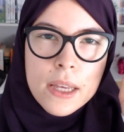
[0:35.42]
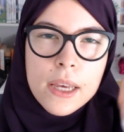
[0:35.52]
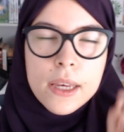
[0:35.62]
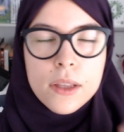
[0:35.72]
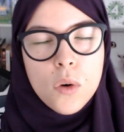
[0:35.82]

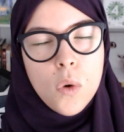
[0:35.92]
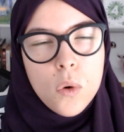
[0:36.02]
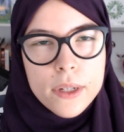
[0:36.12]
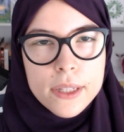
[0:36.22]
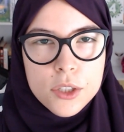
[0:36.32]
in the
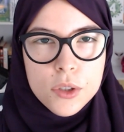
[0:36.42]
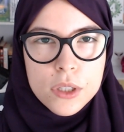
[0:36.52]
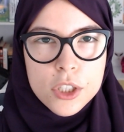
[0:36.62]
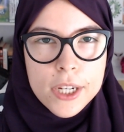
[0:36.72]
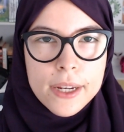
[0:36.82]
corner that you can
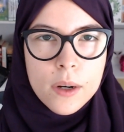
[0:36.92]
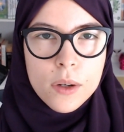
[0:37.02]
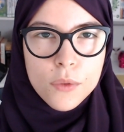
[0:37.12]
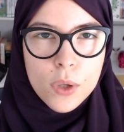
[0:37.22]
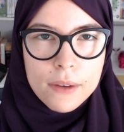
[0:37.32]
check it out
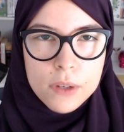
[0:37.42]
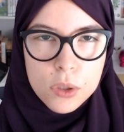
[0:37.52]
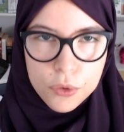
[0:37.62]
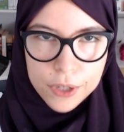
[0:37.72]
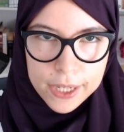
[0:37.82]
if you haven't
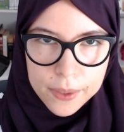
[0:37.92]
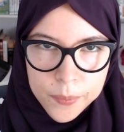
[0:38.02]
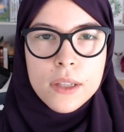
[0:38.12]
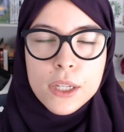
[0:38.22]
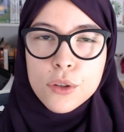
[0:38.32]
already,
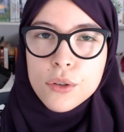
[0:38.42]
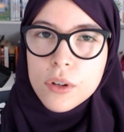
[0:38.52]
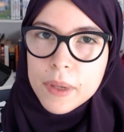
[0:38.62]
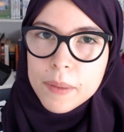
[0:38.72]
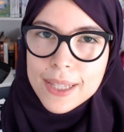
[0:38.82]
then you'll
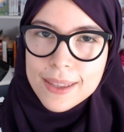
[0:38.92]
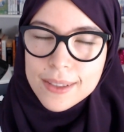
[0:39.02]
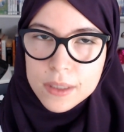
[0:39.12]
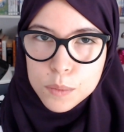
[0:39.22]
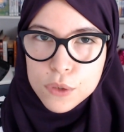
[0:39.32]
remember that The
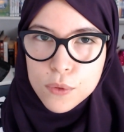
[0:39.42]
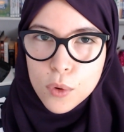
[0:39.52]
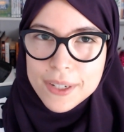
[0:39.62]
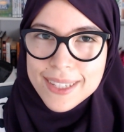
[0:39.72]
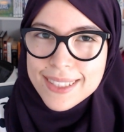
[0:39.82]
Sims
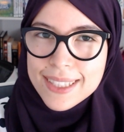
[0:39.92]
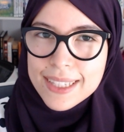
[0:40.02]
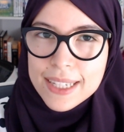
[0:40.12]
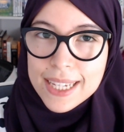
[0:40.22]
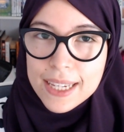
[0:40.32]
4 doesn't
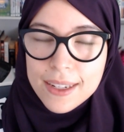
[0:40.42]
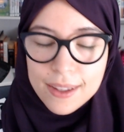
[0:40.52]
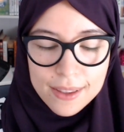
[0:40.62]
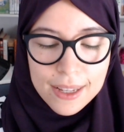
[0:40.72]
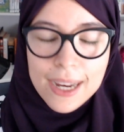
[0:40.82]
need
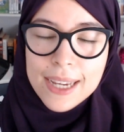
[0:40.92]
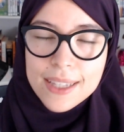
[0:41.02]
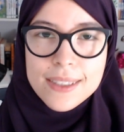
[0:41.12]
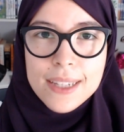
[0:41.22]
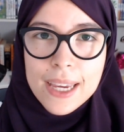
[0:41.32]
the
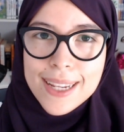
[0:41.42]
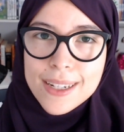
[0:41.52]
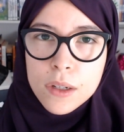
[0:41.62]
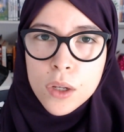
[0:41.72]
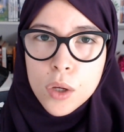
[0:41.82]
highest
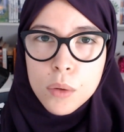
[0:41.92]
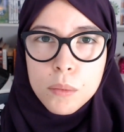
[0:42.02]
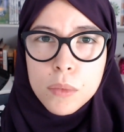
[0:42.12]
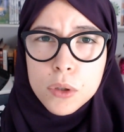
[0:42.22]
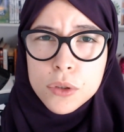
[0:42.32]
end,
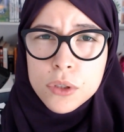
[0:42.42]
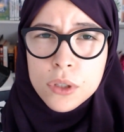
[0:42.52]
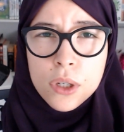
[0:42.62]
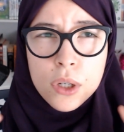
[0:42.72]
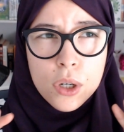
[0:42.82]
most
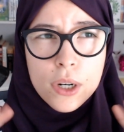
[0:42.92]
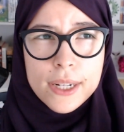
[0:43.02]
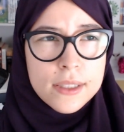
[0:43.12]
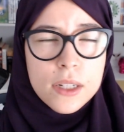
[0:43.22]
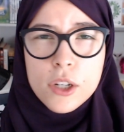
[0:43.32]

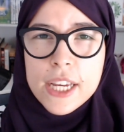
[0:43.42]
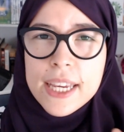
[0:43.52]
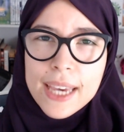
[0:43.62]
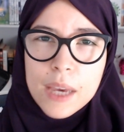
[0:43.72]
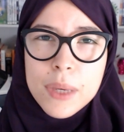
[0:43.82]
crazy looking
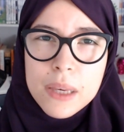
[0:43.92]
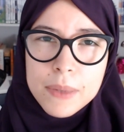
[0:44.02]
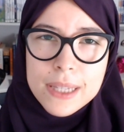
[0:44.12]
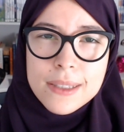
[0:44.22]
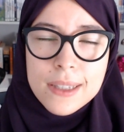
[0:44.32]
gaming
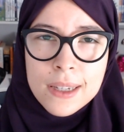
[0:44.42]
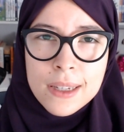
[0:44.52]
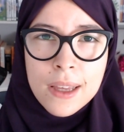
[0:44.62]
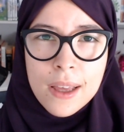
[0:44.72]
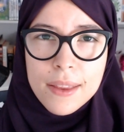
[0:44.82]
PC
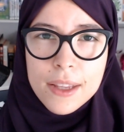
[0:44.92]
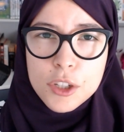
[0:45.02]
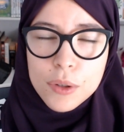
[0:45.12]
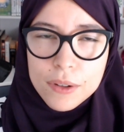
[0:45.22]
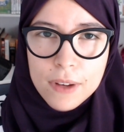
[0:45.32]
that
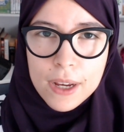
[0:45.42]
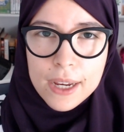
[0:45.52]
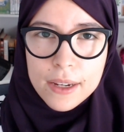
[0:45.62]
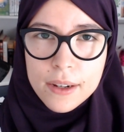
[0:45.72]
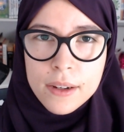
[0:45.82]
you can
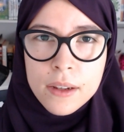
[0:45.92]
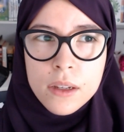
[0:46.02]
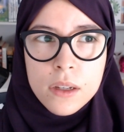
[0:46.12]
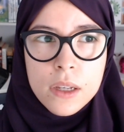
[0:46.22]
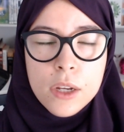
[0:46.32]
find
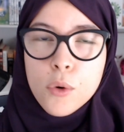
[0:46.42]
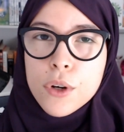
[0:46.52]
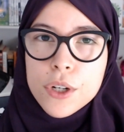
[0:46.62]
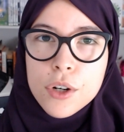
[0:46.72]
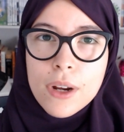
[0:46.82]
in order
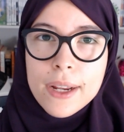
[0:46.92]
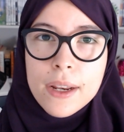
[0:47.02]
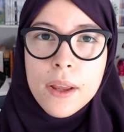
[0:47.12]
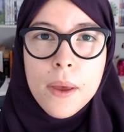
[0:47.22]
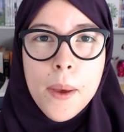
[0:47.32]
to
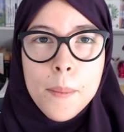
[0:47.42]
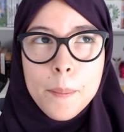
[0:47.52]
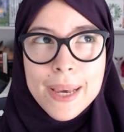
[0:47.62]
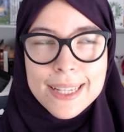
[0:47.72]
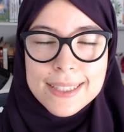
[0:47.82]
run
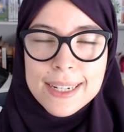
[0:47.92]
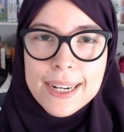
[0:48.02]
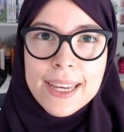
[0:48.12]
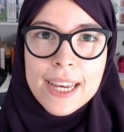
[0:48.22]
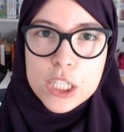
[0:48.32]

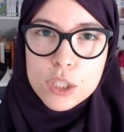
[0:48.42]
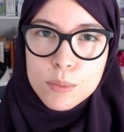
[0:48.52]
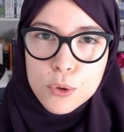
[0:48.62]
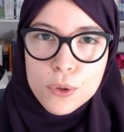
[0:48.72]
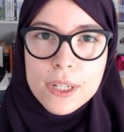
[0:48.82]
amazingly and
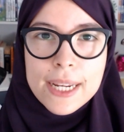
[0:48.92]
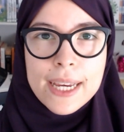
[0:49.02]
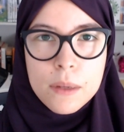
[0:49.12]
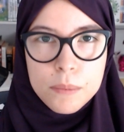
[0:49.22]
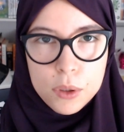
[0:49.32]
smoothly
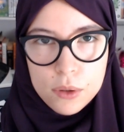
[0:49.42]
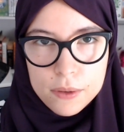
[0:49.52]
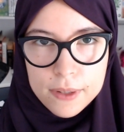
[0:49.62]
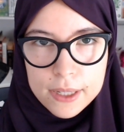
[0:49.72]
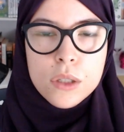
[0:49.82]
and
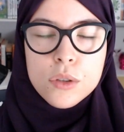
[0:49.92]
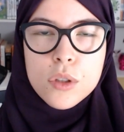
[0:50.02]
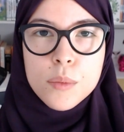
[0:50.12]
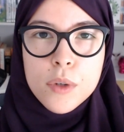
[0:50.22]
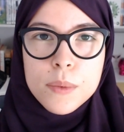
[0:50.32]
beautifully. So
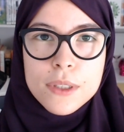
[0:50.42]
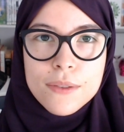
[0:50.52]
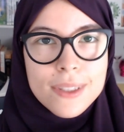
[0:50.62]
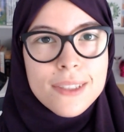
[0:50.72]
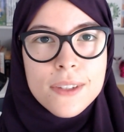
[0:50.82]
the purpose of
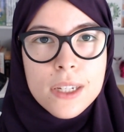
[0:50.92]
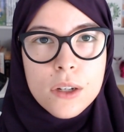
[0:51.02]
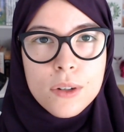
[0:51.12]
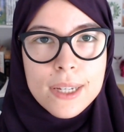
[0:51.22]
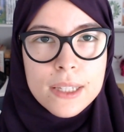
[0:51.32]
this
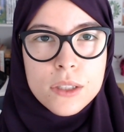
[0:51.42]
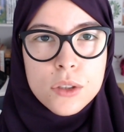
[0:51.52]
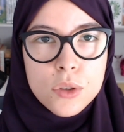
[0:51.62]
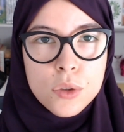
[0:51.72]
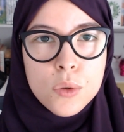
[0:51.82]
video
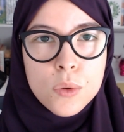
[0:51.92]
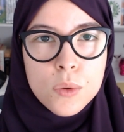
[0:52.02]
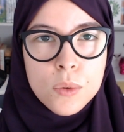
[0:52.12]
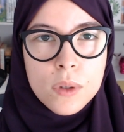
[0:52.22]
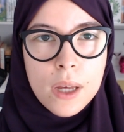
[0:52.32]
is
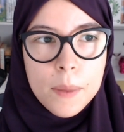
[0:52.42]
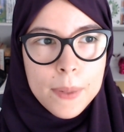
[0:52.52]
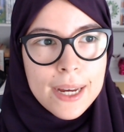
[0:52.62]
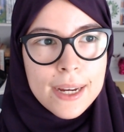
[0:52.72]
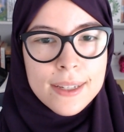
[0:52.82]
to
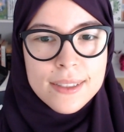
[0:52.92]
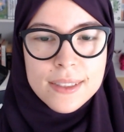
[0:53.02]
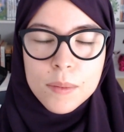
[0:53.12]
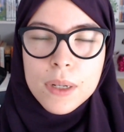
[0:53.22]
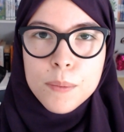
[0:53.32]
apply
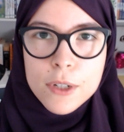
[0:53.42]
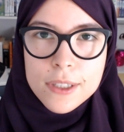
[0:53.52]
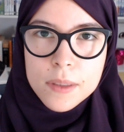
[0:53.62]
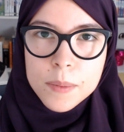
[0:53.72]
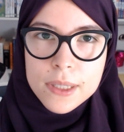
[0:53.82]
similar
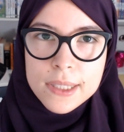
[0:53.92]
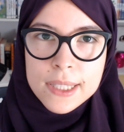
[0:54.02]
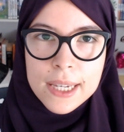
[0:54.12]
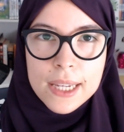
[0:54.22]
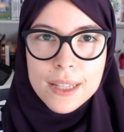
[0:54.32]
principles
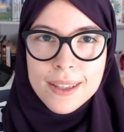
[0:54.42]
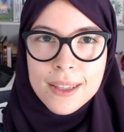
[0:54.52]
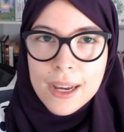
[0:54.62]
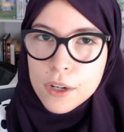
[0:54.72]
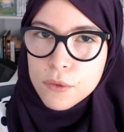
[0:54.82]
in the
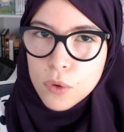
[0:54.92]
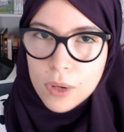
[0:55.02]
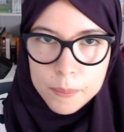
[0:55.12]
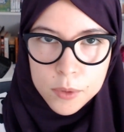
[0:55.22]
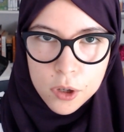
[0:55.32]
hunt for
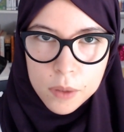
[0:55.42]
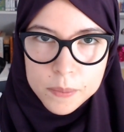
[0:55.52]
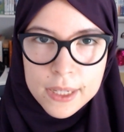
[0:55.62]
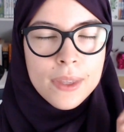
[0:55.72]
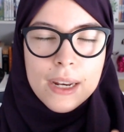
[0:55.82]

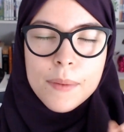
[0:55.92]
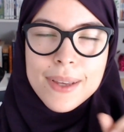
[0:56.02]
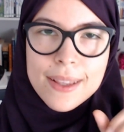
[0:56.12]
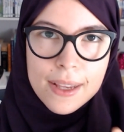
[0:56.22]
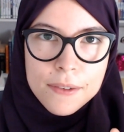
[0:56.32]
laptops, and I
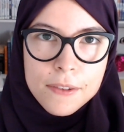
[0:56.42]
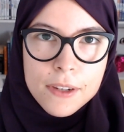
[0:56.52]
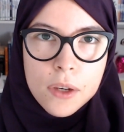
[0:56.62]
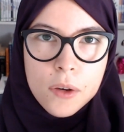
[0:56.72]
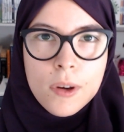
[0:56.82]
made that
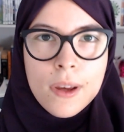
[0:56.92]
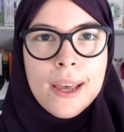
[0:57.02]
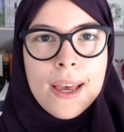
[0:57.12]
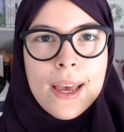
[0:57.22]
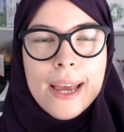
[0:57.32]
video
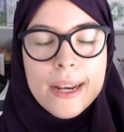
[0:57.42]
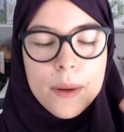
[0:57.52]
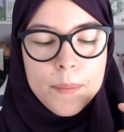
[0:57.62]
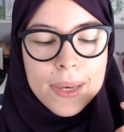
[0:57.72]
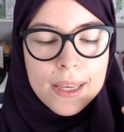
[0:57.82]
and
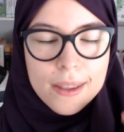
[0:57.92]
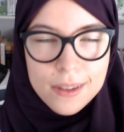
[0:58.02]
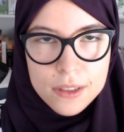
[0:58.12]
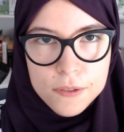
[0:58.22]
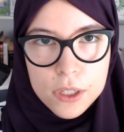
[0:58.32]
I'm making
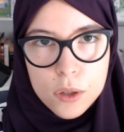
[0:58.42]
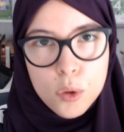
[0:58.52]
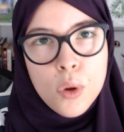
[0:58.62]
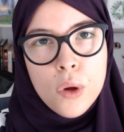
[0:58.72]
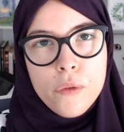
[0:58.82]
this video
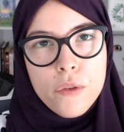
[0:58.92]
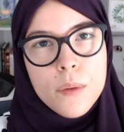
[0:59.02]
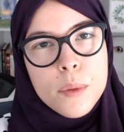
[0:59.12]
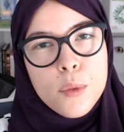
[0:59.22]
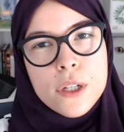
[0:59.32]
from
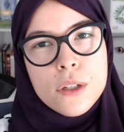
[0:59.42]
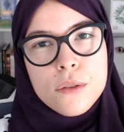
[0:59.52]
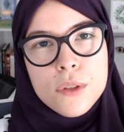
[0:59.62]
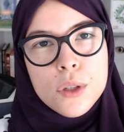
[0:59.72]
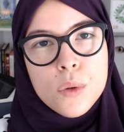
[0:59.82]
the point of
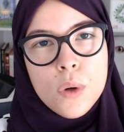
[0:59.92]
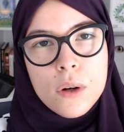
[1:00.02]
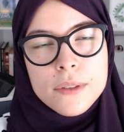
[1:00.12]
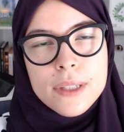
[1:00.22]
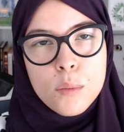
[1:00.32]
view
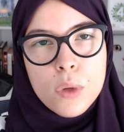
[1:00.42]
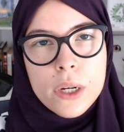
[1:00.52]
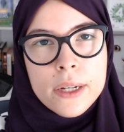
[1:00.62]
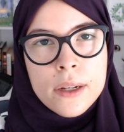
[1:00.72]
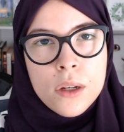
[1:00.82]
of
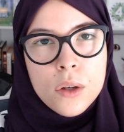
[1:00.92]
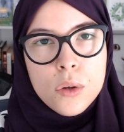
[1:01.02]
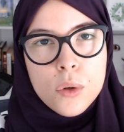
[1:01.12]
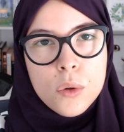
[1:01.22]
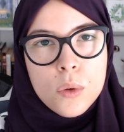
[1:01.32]
someone
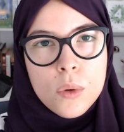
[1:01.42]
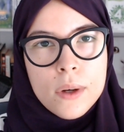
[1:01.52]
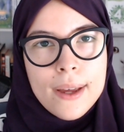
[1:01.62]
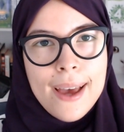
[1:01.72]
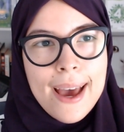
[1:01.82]
who
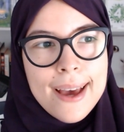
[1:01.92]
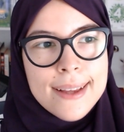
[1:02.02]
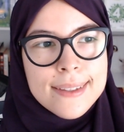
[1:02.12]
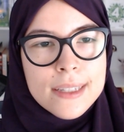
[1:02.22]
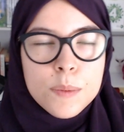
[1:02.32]

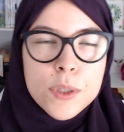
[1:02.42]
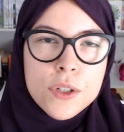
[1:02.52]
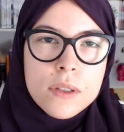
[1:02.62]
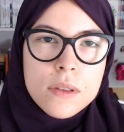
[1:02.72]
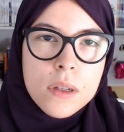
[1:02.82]
has
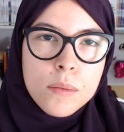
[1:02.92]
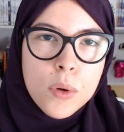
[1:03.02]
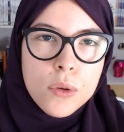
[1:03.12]
experience in both